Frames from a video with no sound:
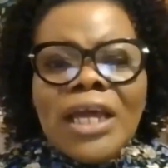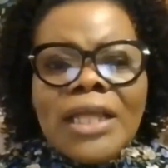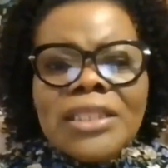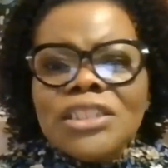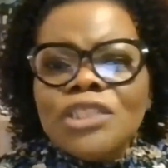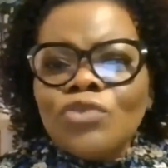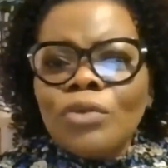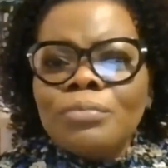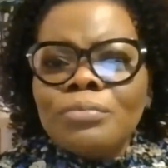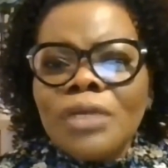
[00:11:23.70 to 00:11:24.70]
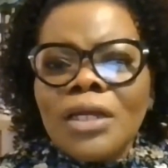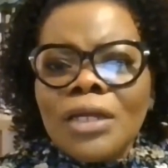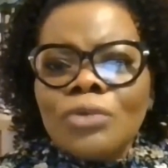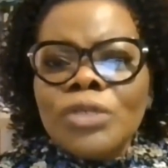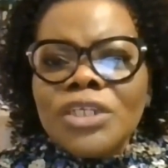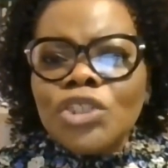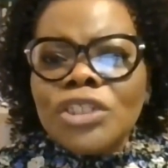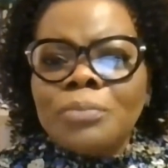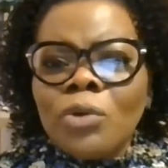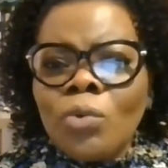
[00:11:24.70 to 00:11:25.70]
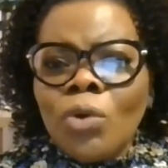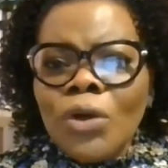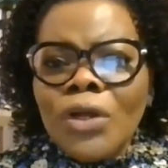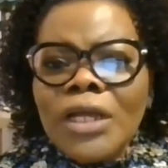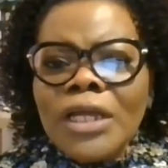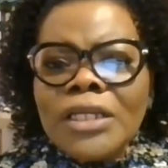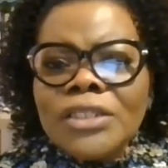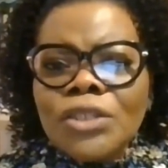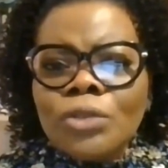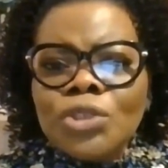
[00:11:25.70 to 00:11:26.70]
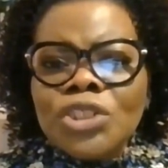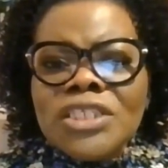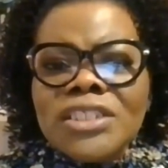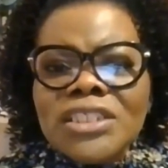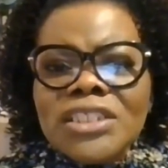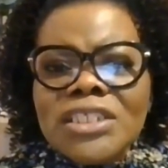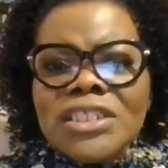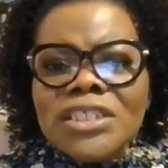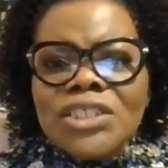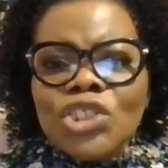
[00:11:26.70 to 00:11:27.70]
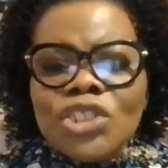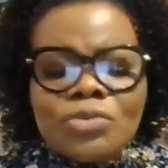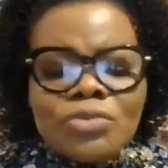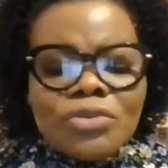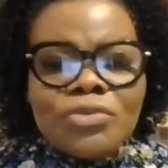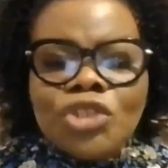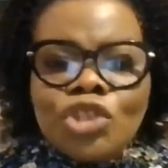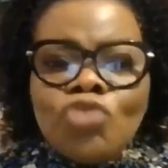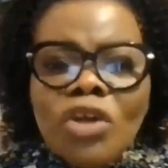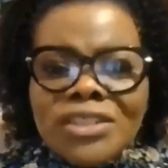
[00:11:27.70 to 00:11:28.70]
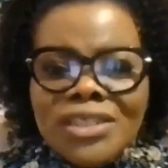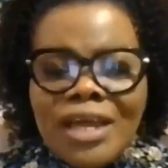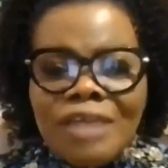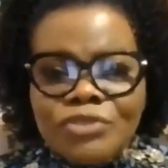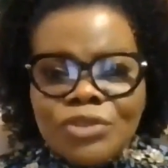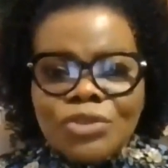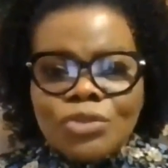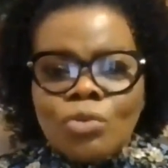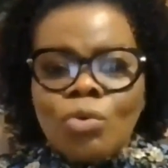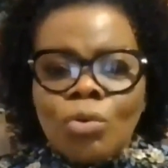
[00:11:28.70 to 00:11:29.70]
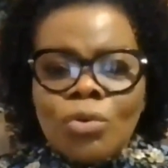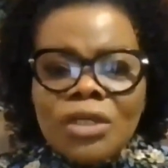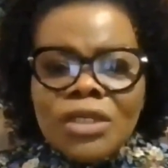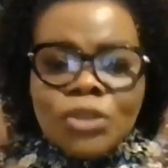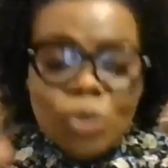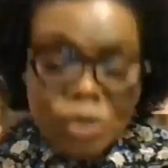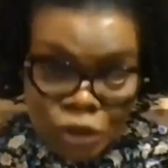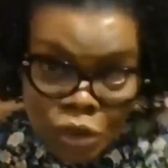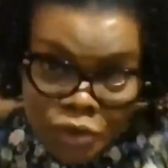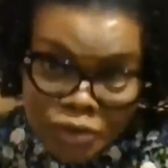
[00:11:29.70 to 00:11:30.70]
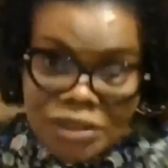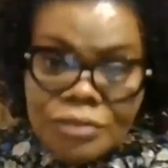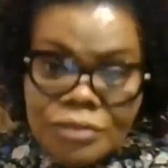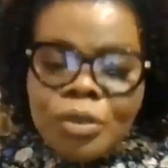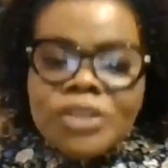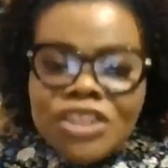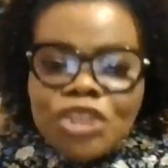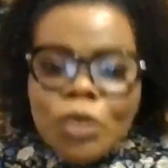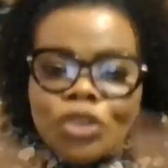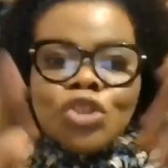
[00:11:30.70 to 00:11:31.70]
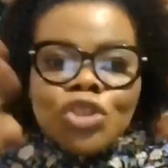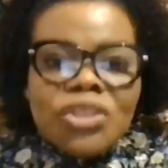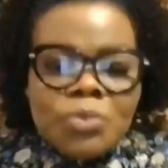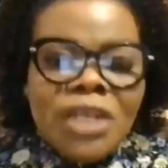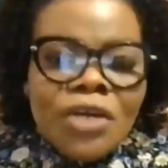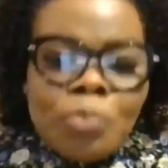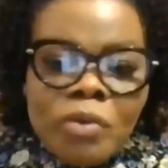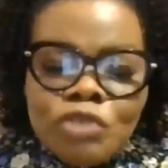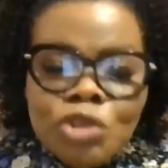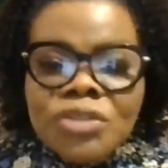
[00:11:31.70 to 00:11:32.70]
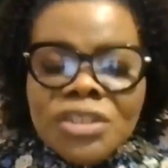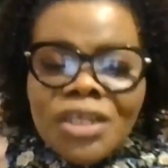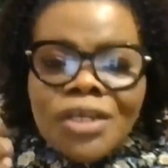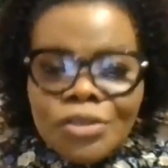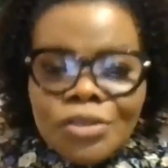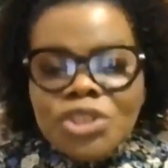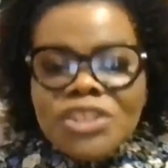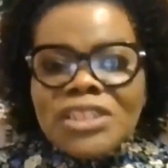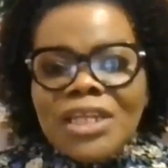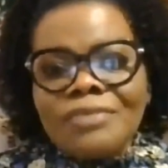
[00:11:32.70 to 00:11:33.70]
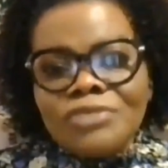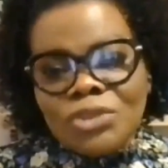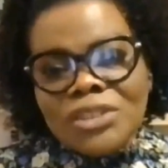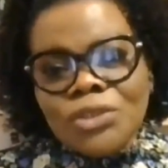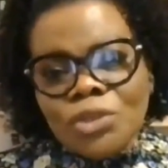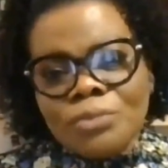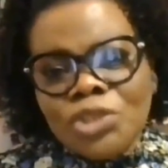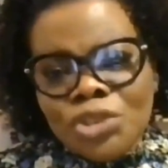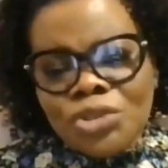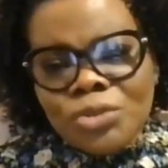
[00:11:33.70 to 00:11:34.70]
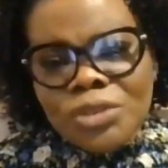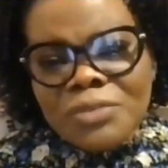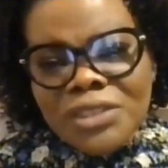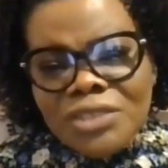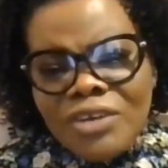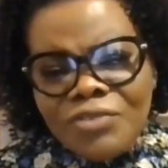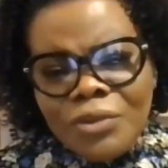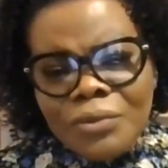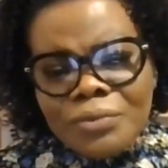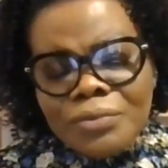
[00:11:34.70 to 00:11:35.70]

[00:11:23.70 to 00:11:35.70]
This is from Runkeshe Mowo. So she runs an after school, so it's not, but she wants to use it with a group of children. Does she still have to set up the Gsuite? Mr. Raphael.